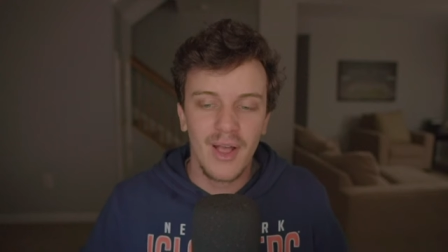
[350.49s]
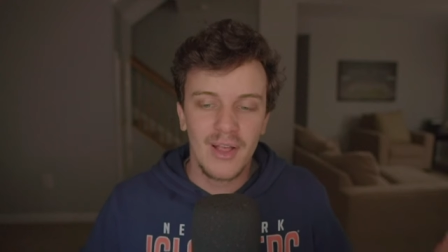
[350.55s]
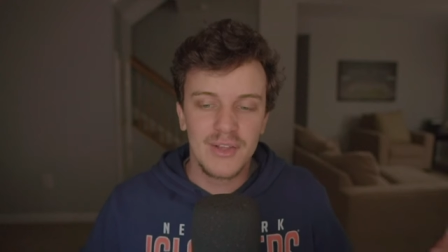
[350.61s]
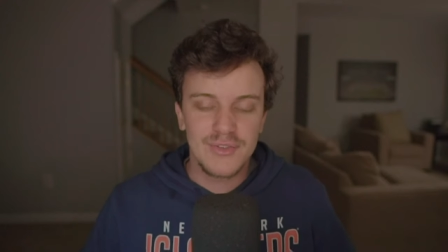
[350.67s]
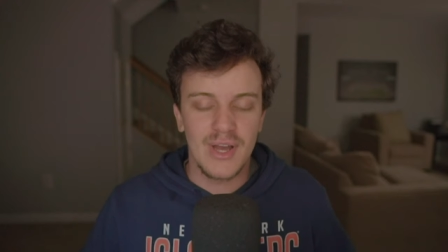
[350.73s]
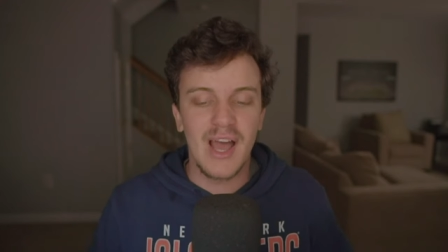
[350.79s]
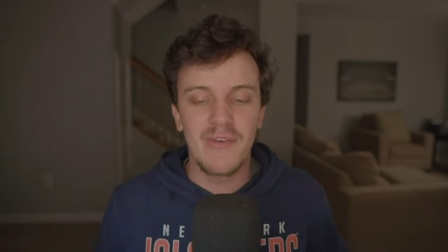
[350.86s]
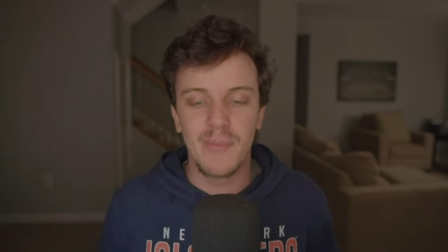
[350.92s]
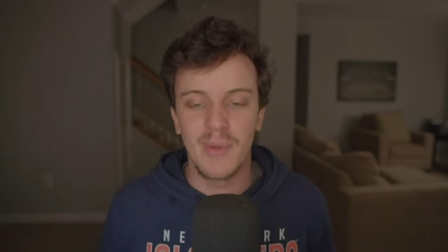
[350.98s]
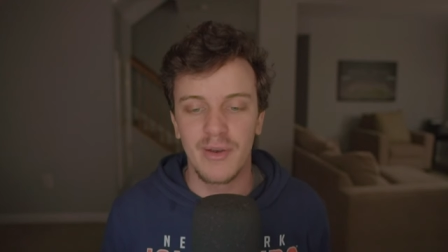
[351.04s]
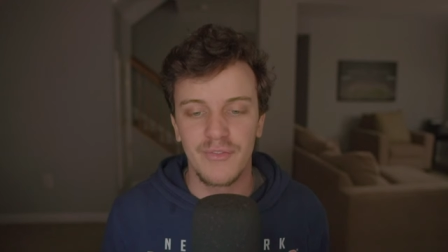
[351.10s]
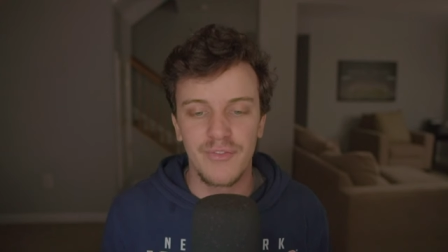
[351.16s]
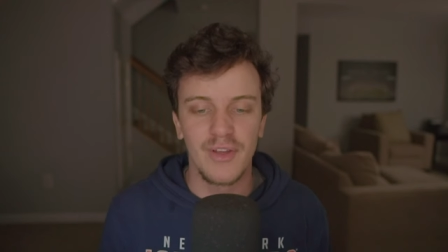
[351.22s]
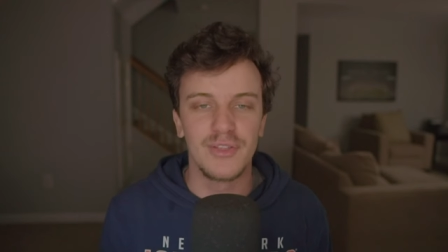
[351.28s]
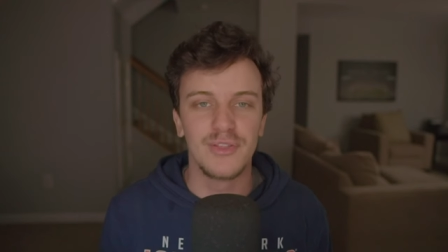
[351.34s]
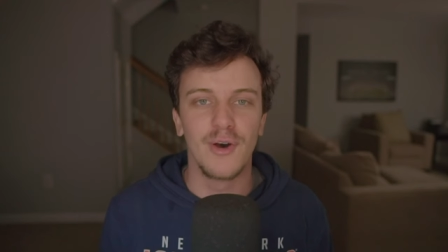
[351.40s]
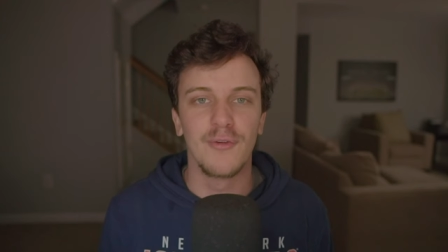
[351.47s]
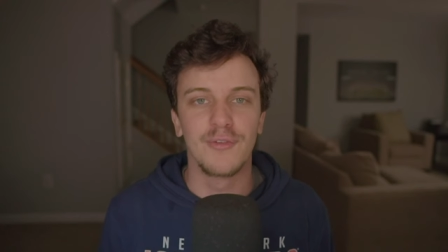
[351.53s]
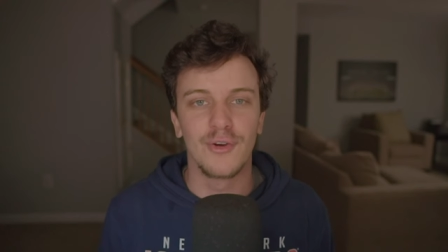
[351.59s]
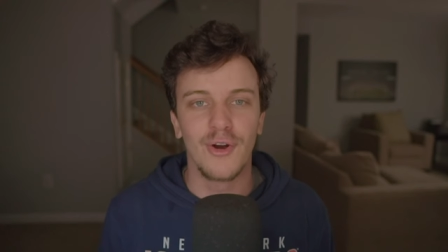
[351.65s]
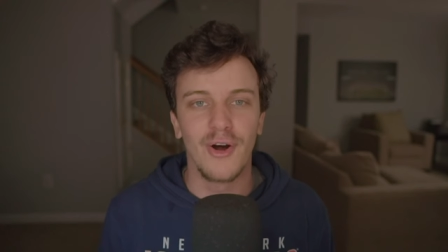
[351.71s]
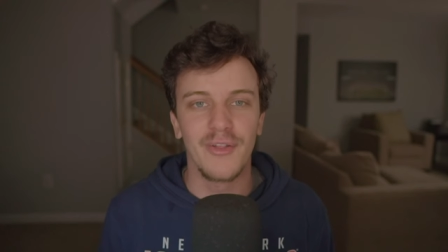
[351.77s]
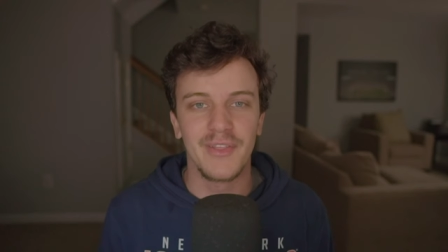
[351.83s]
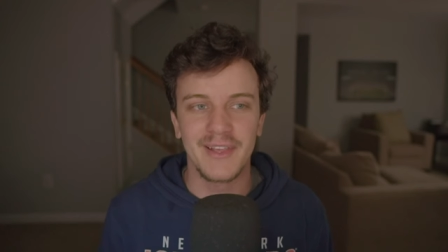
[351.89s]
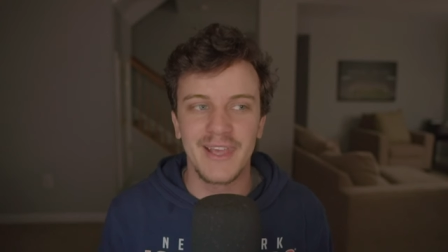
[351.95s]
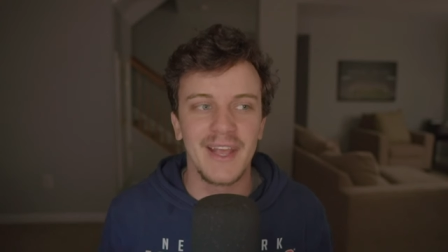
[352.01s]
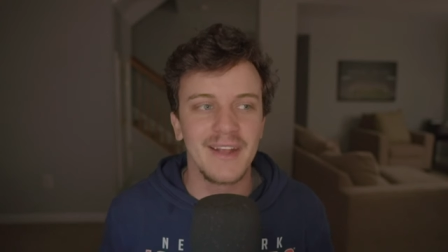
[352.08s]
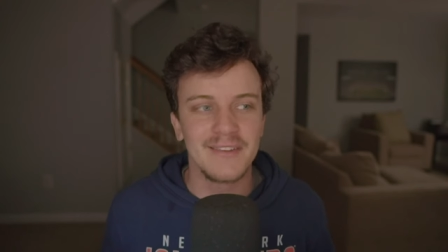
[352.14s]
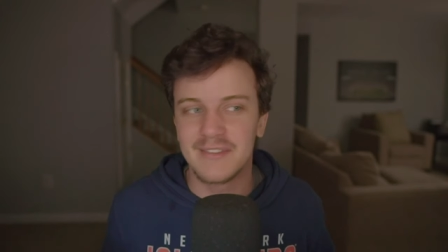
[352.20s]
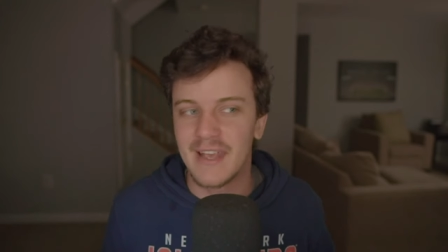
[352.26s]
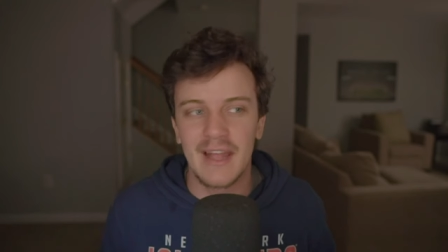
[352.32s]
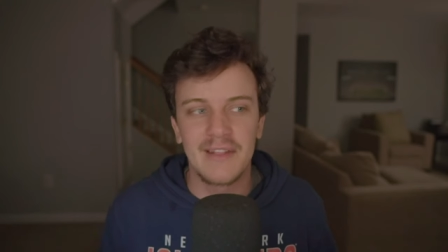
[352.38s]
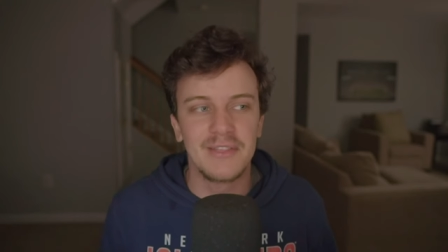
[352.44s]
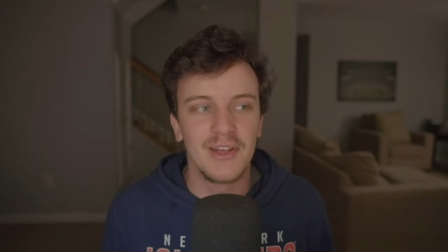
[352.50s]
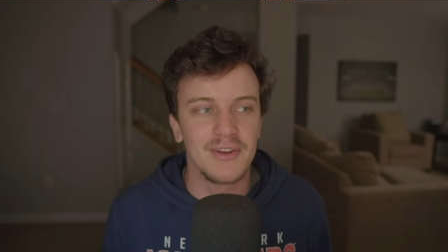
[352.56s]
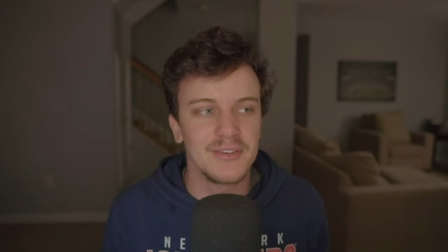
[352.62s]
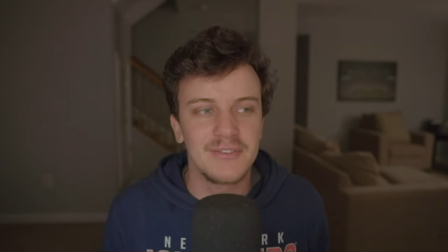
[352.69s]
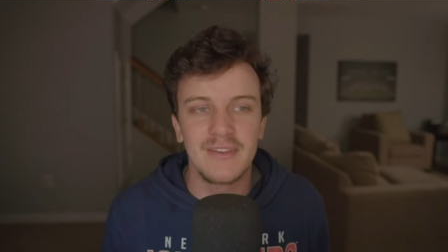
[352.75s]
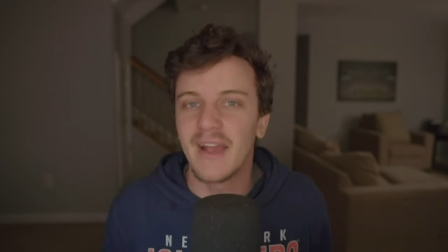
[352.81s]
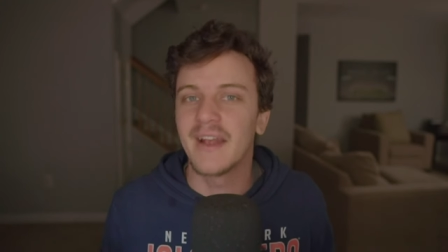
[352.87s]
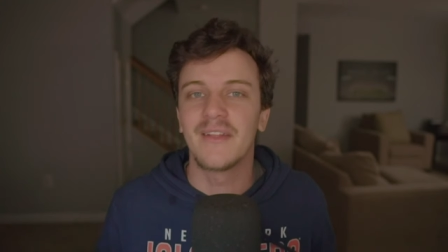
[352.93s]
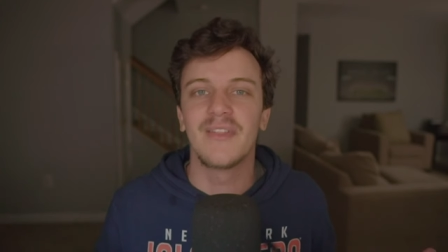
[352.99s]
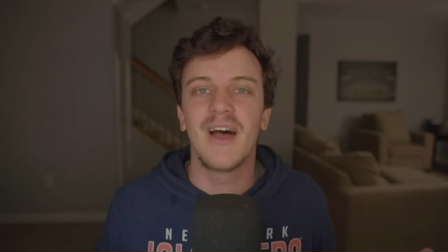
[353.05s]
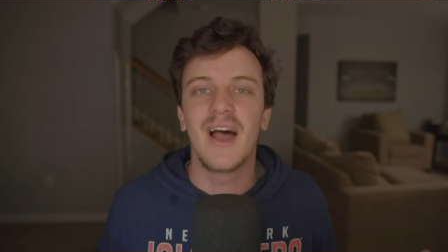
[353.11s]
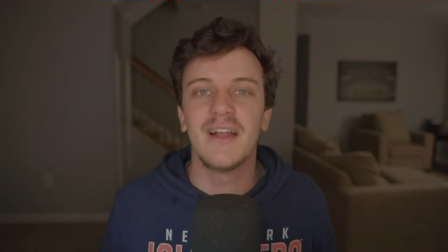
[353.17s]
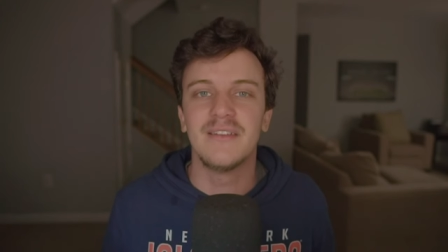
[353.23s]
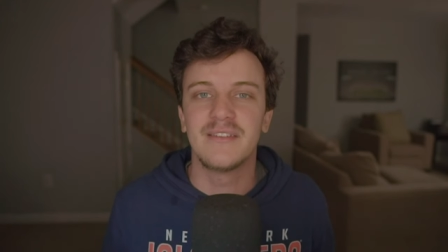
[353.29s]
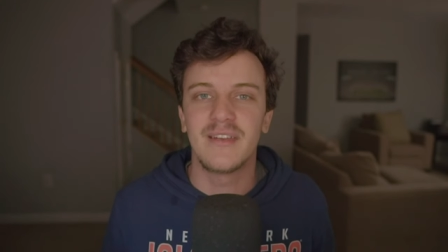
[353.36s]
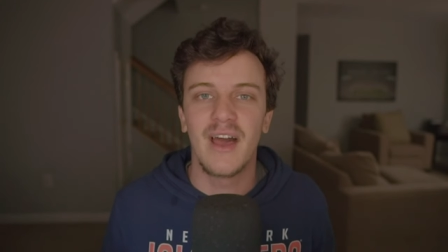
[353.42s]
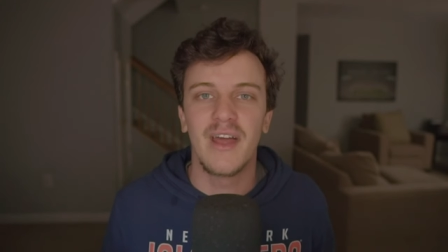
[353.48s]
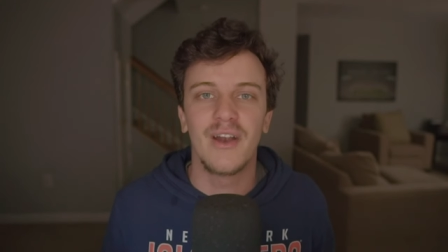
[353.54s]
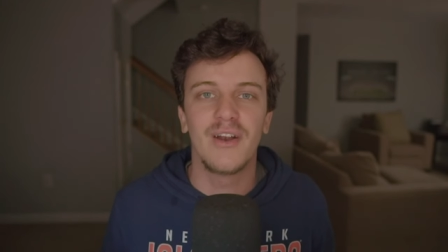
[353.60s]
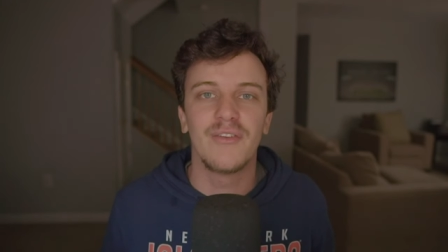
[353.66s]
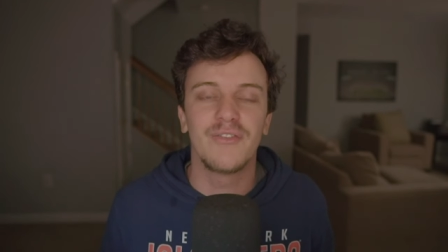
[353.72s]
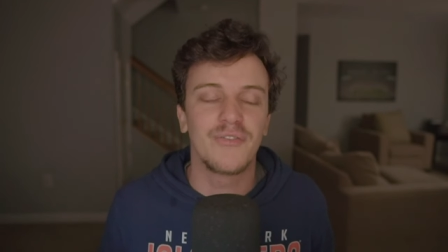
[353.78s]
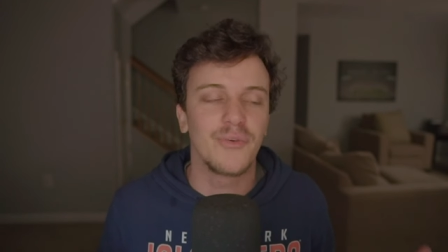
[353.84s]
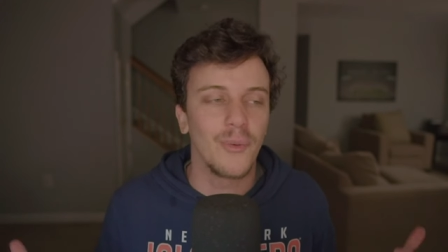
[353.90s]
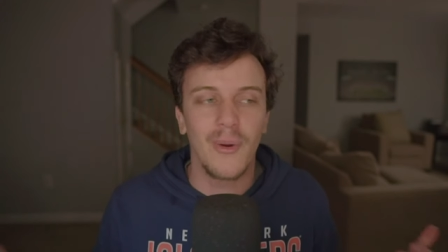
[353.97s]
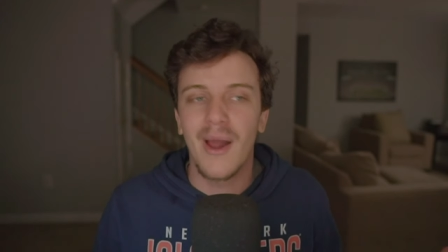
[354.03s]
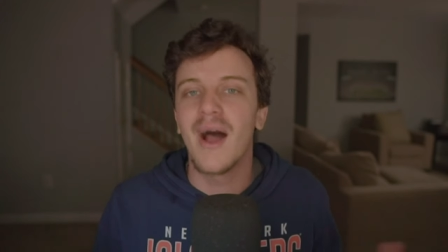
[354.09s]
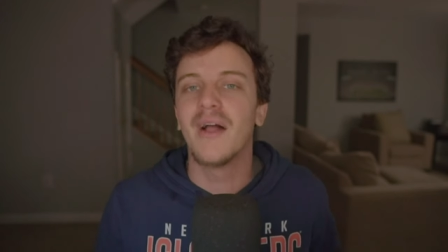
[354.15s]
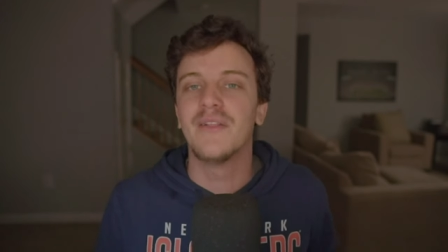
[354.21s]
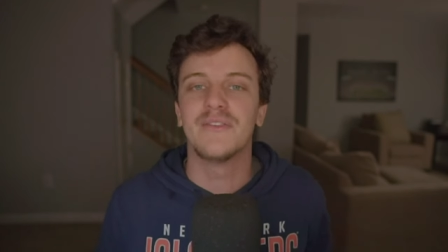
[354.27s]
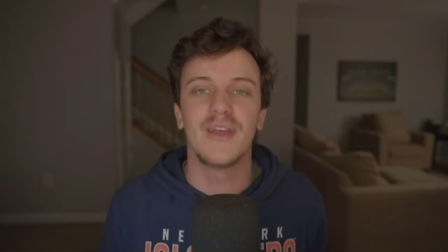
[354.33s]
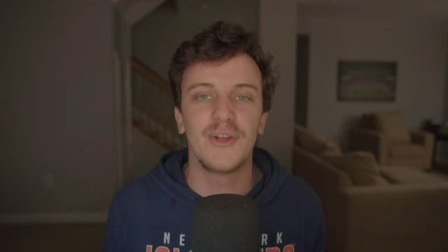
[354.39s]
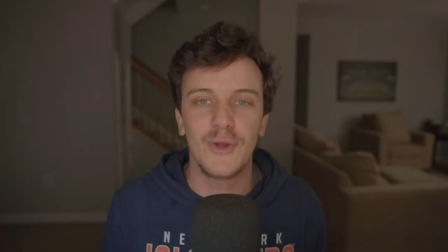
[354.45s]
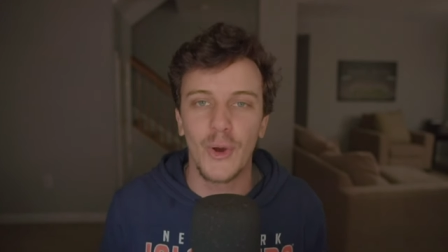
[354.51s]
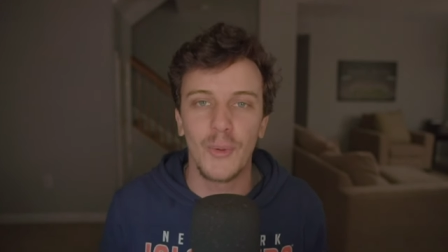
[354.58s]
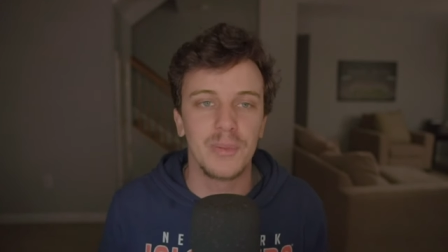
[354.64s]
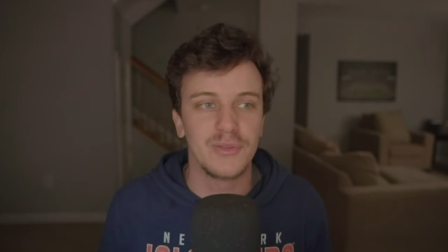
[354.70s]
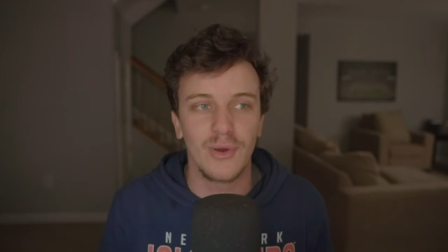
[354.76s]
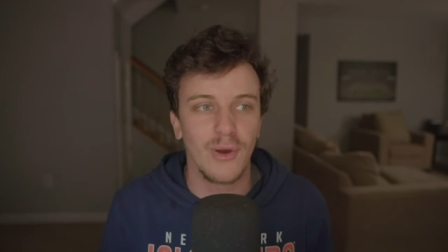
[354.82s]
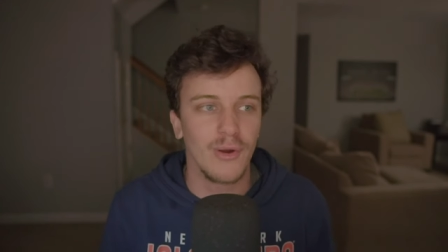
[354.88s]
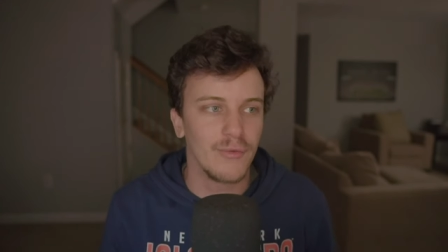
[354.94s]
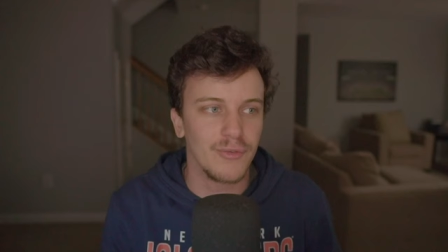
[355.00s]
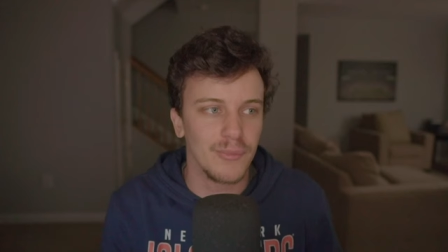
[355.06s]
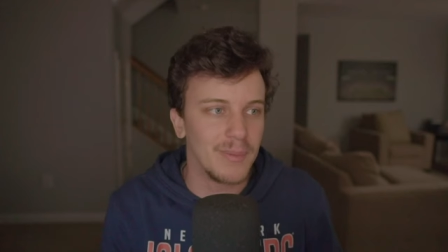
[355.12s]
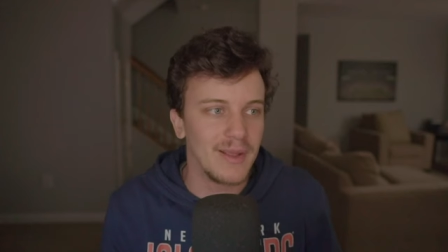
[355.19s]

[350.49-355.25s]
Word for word: So I have him at fifth overall. The Kings get their second line center for Anze Kopitar for